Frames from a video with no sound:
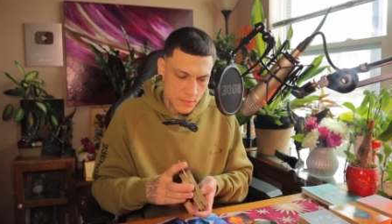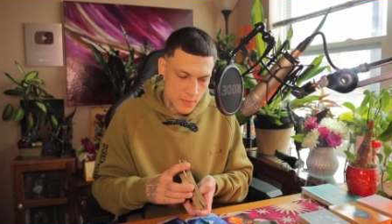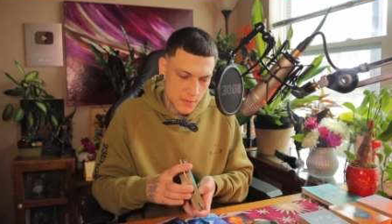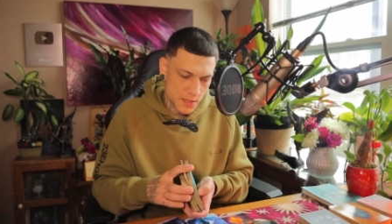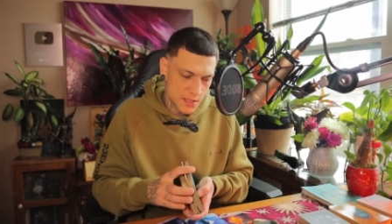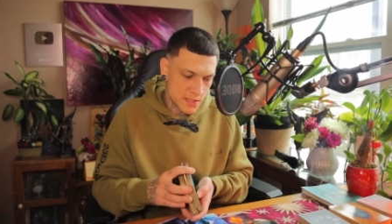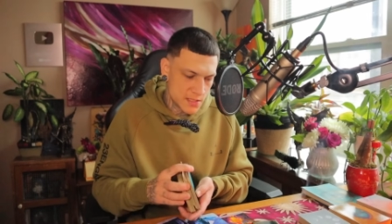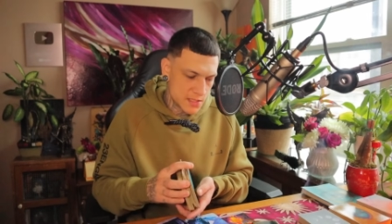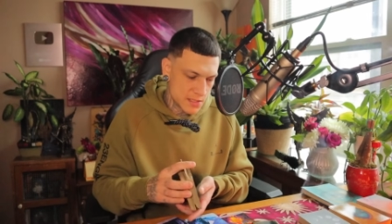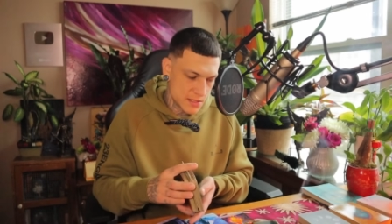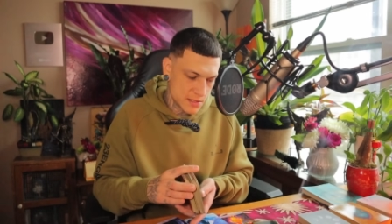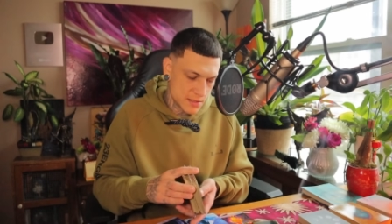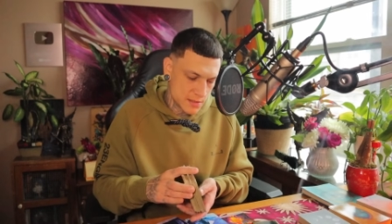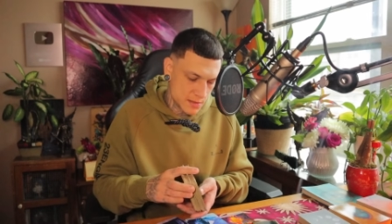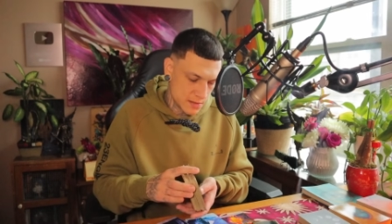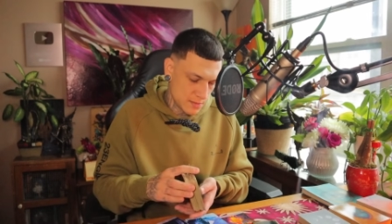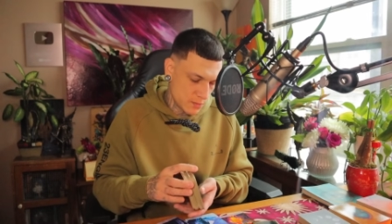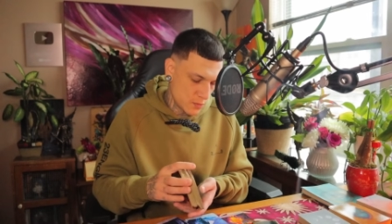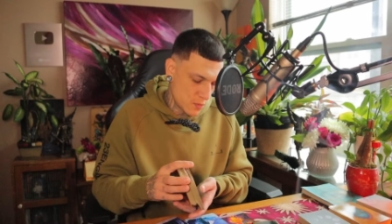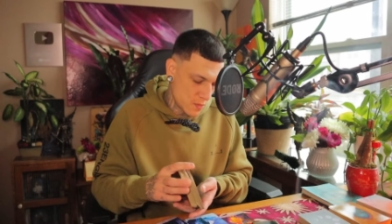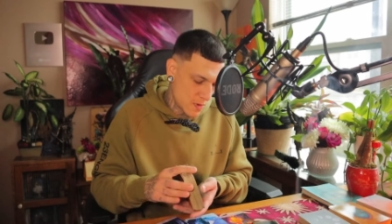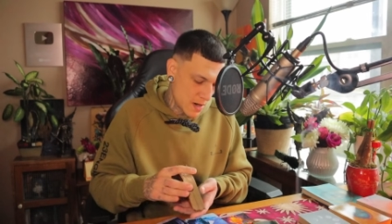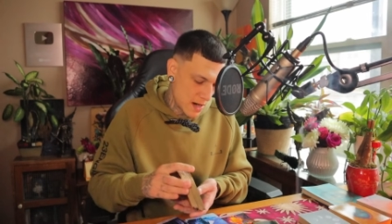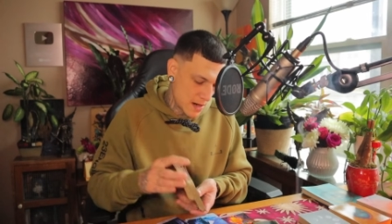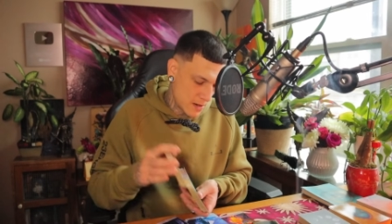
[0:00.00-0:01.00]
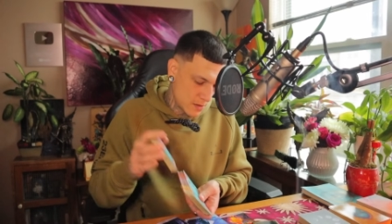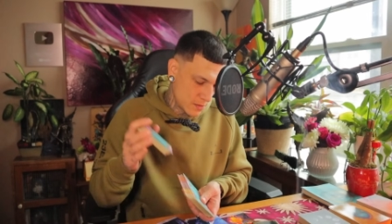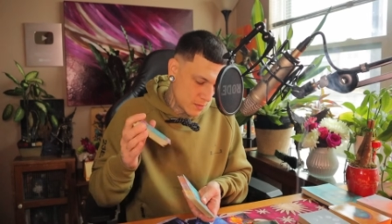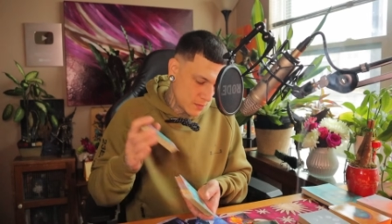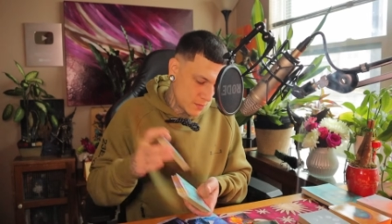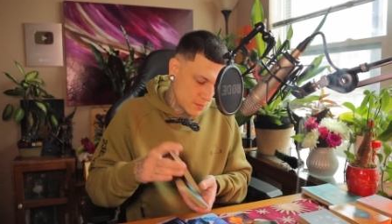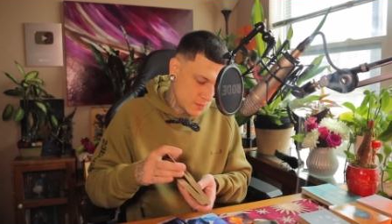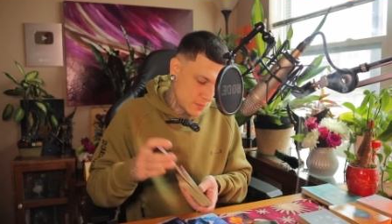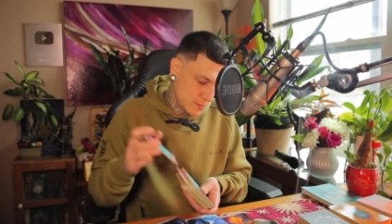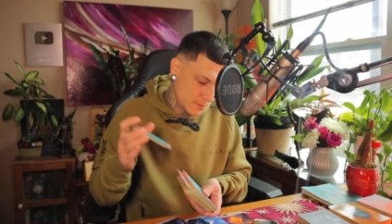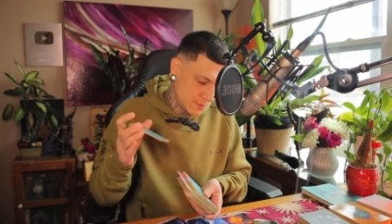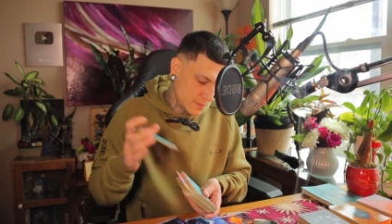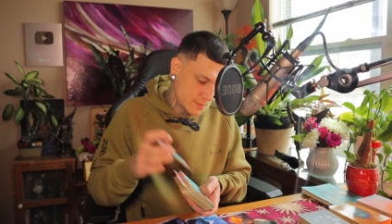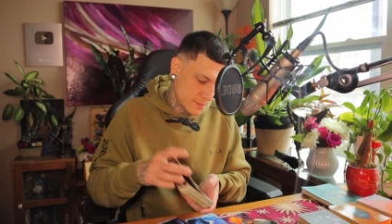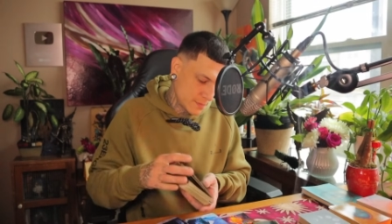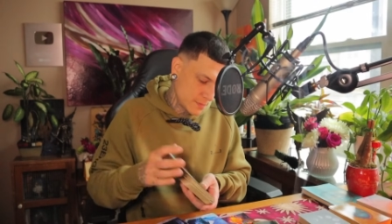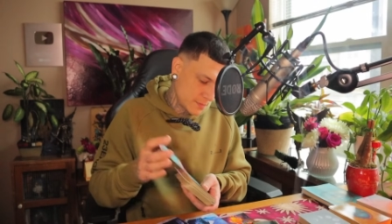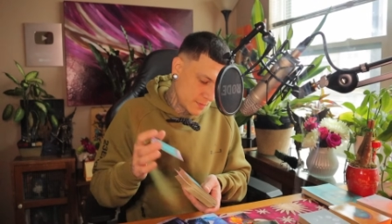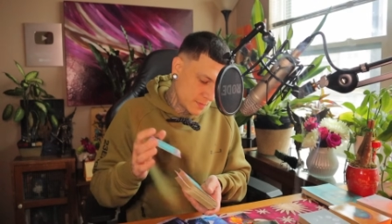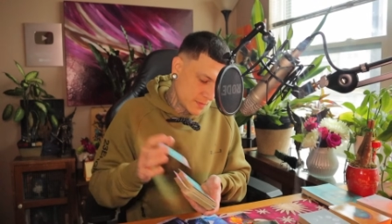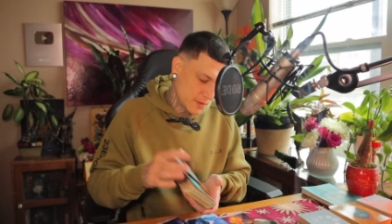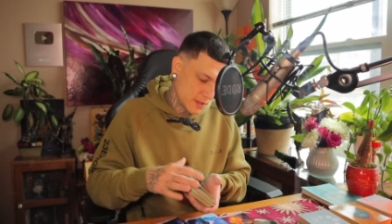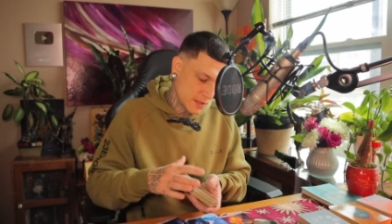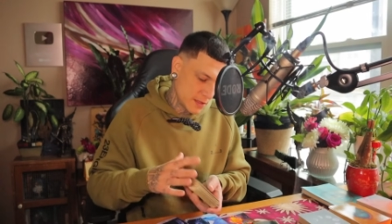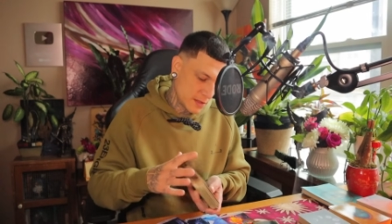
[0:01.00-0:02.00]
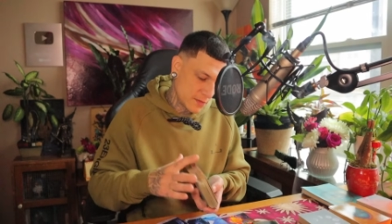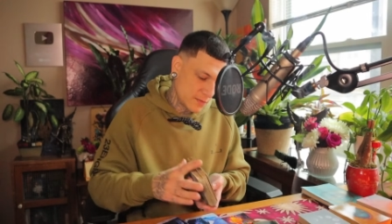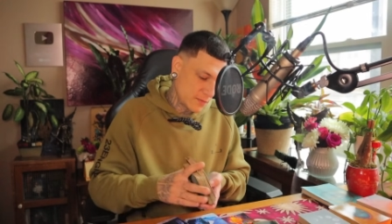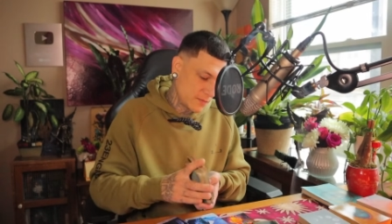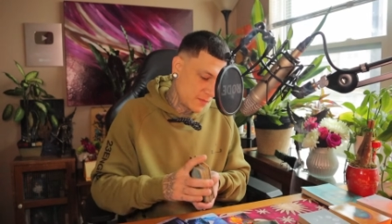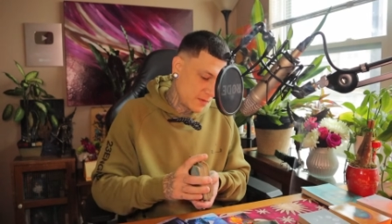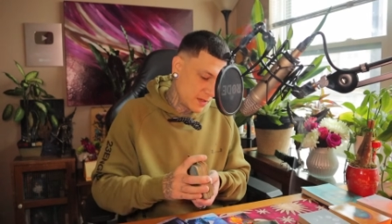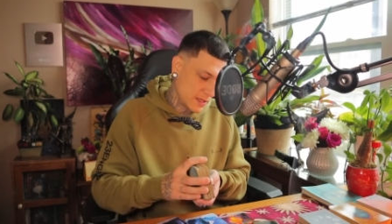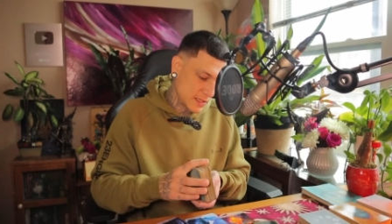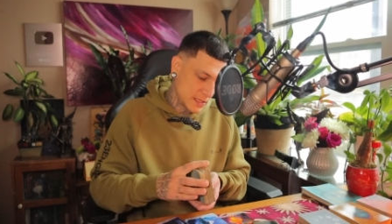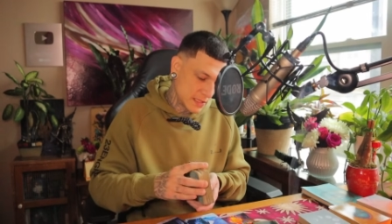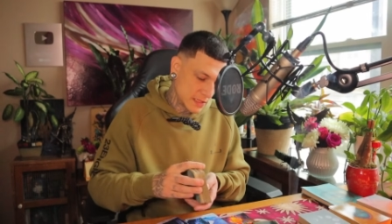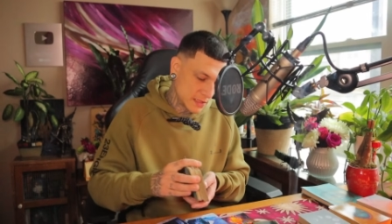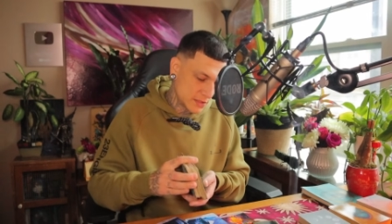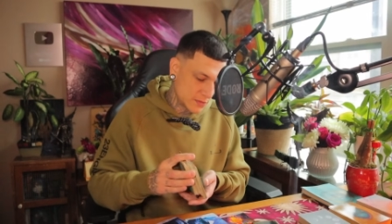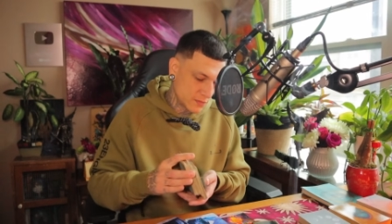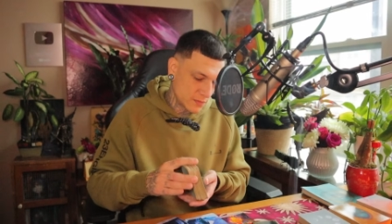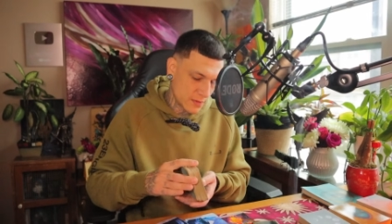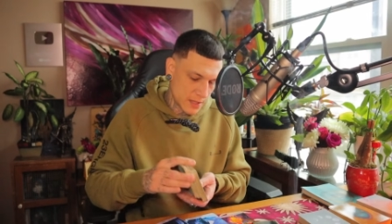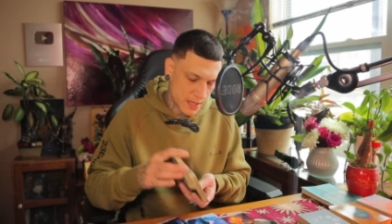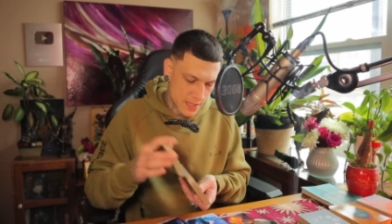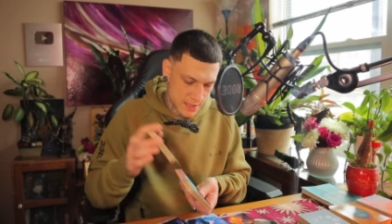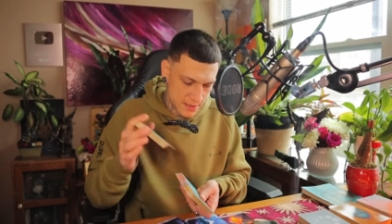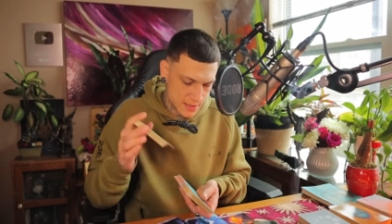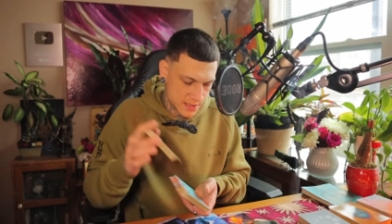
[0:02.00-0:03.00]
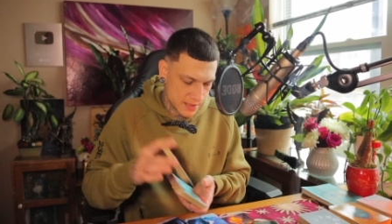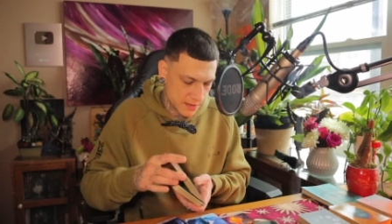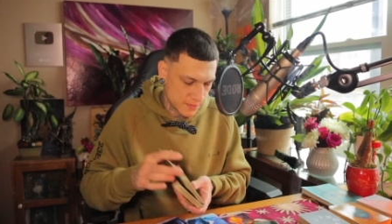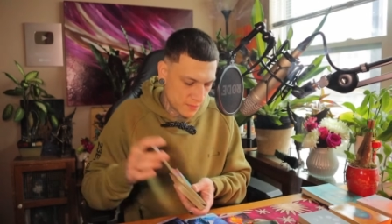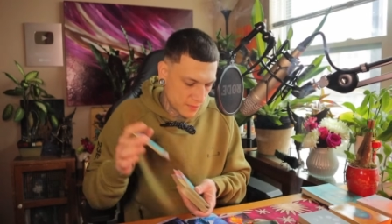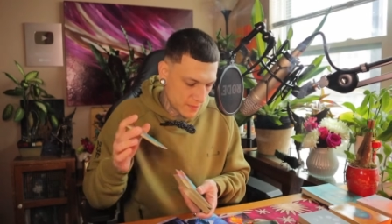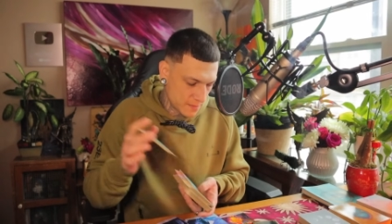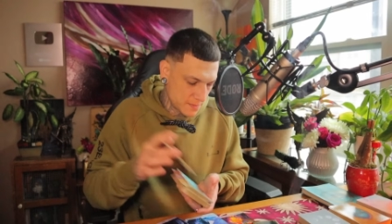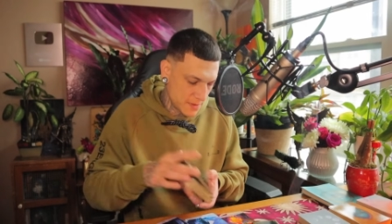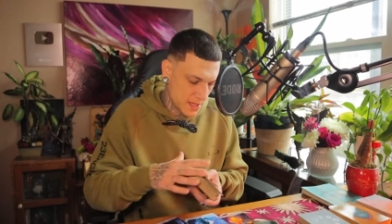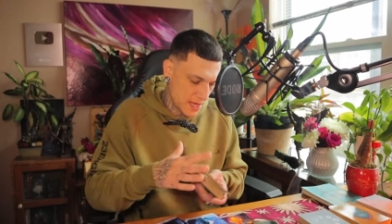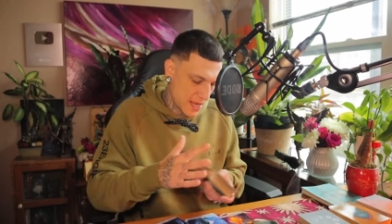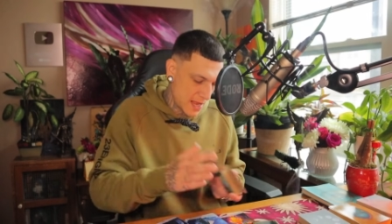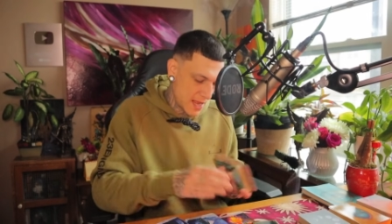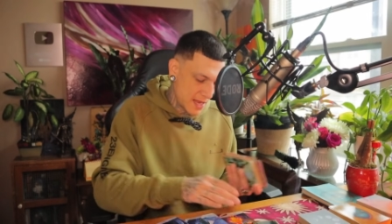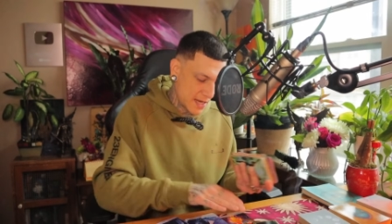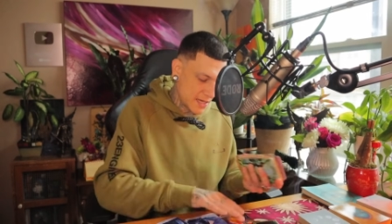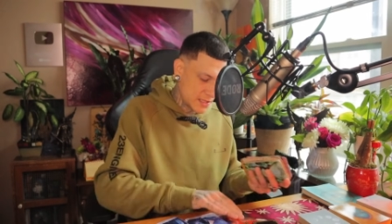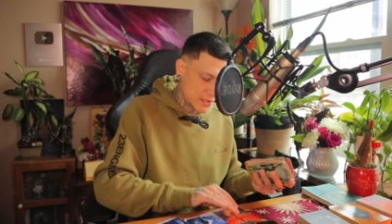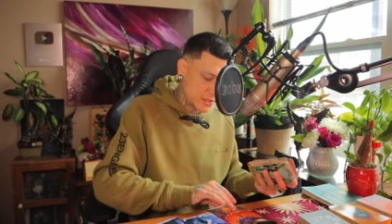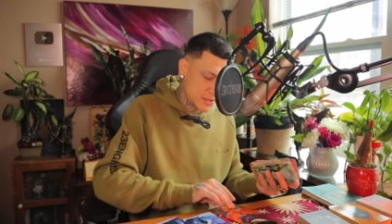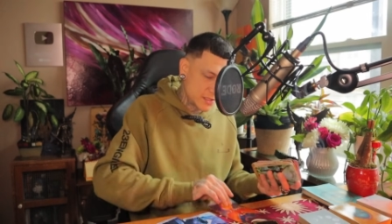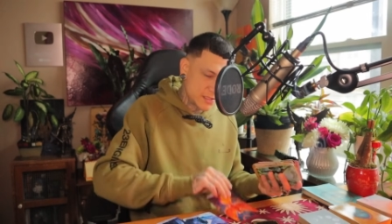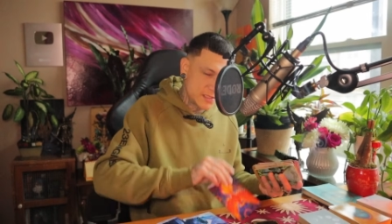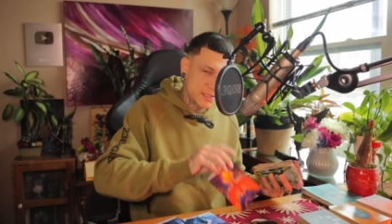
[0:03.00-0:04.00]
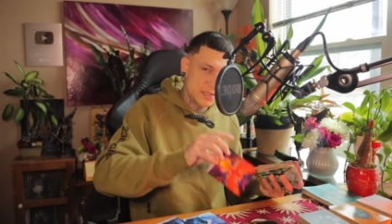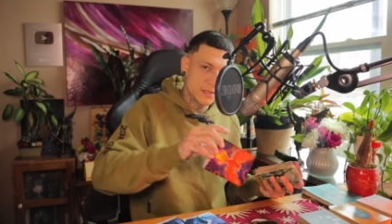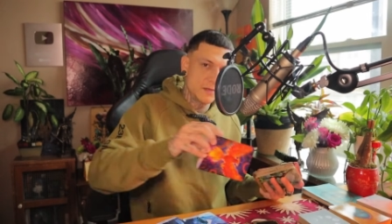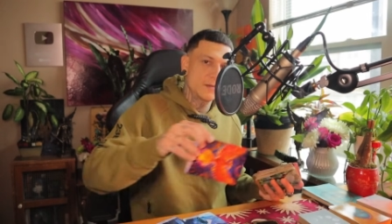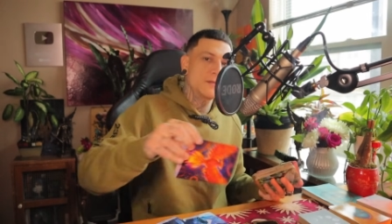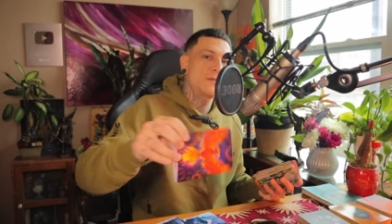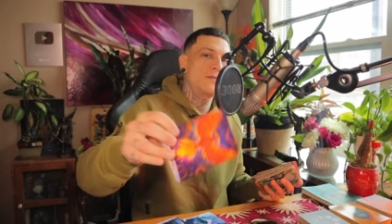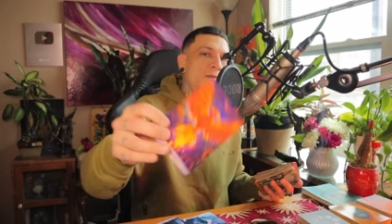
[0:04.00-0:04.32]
This is, wow. The Phoenix rising from the ashes here,